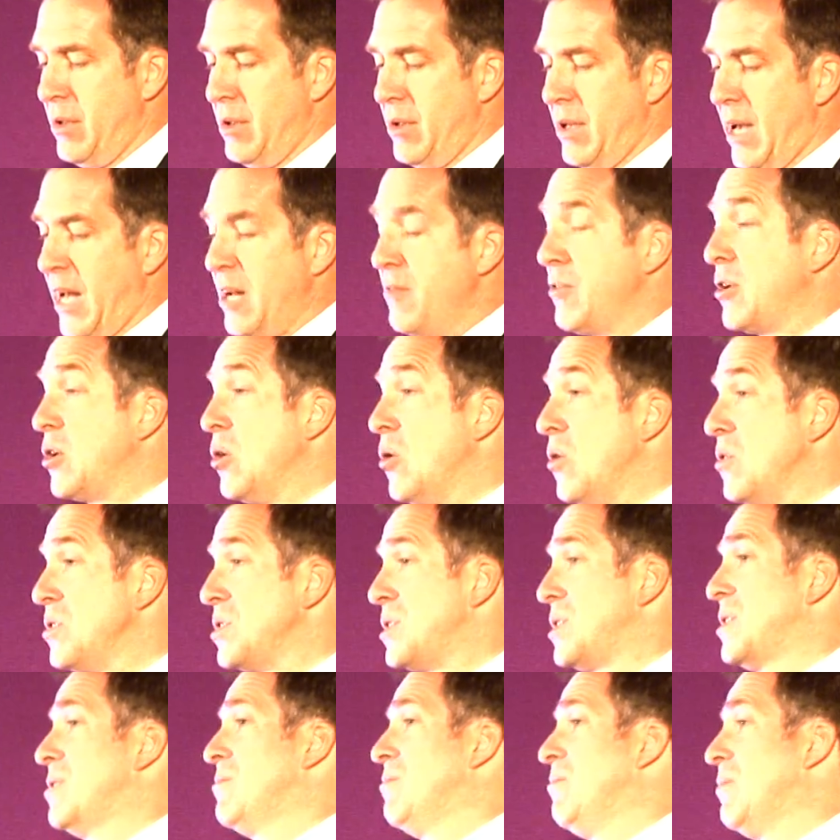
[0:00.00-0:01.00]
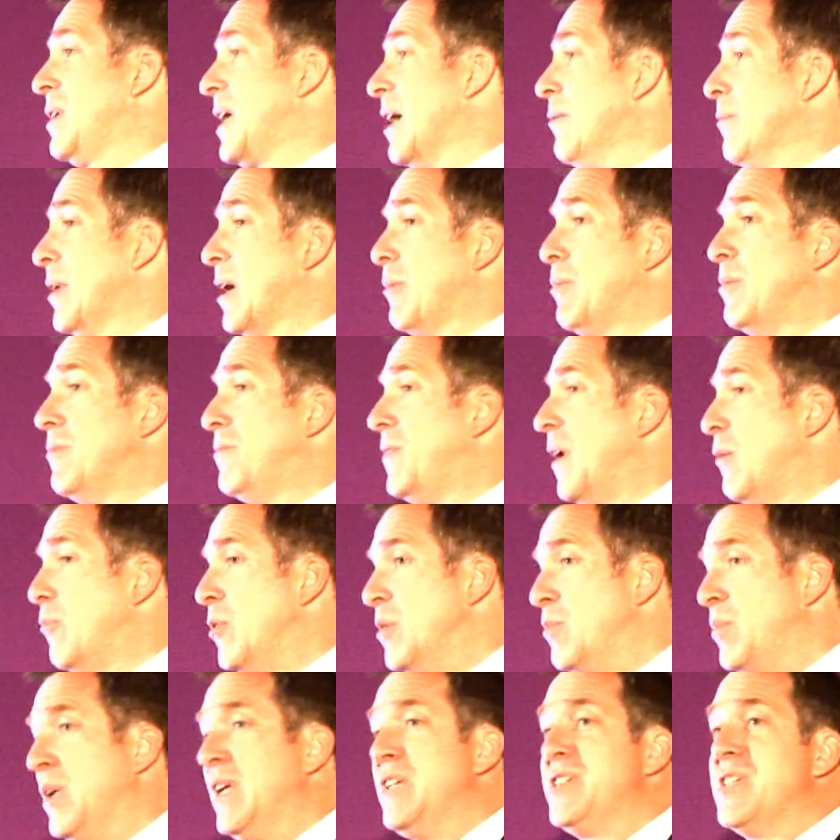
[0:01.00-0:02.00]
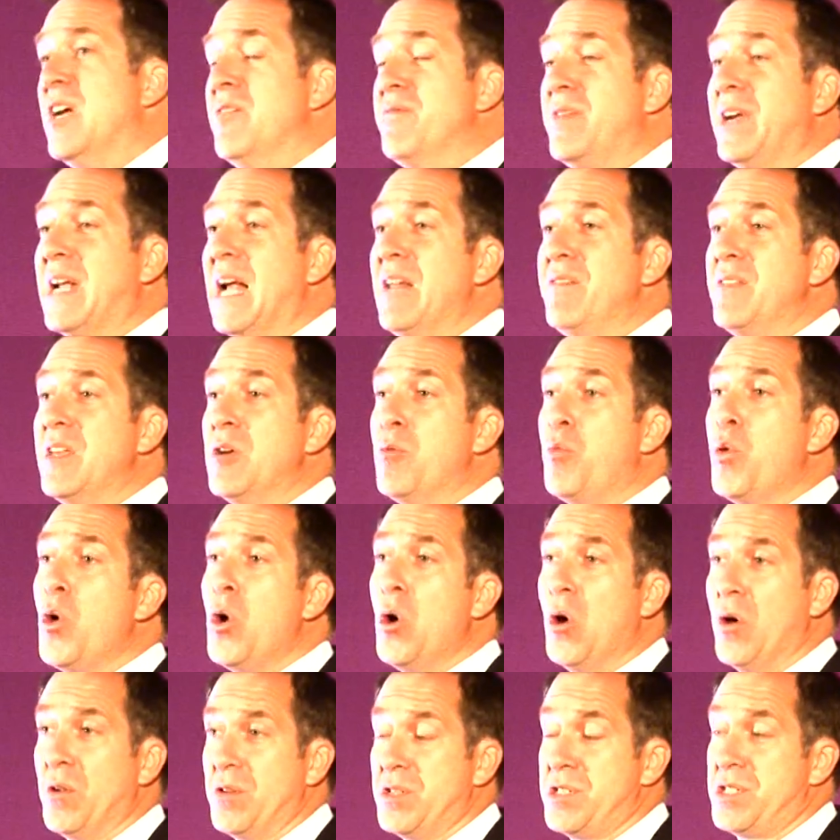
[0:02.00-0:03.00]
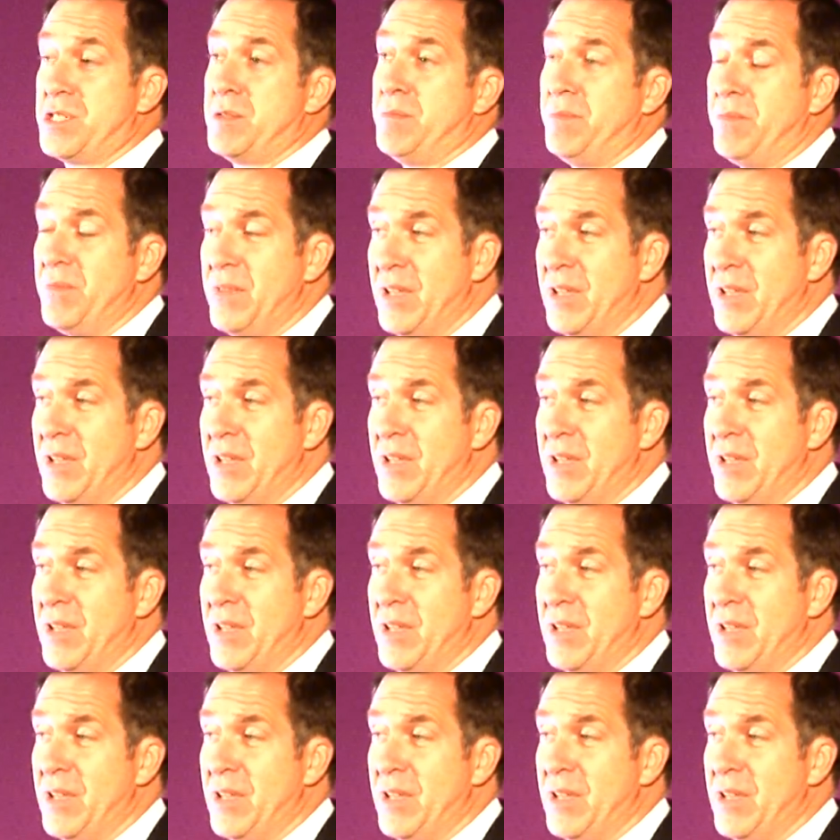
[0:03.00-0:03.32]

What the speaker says: And of course, coming up in February, please don't forget the awards.